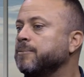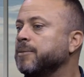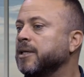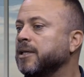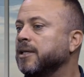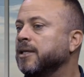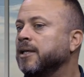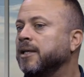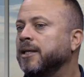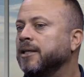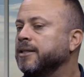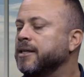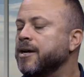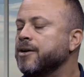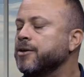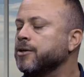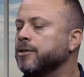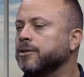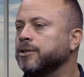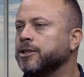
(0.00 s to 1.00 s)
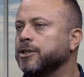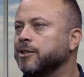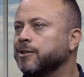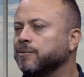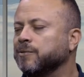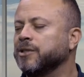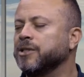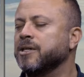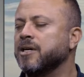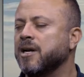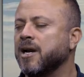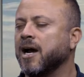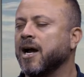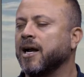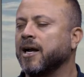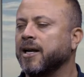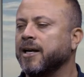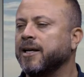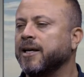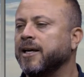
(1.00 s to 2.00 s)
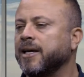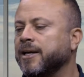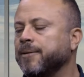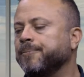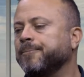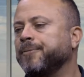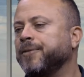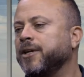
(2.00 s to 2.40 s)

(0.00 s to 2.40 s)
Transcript: But yeah, you're not going to get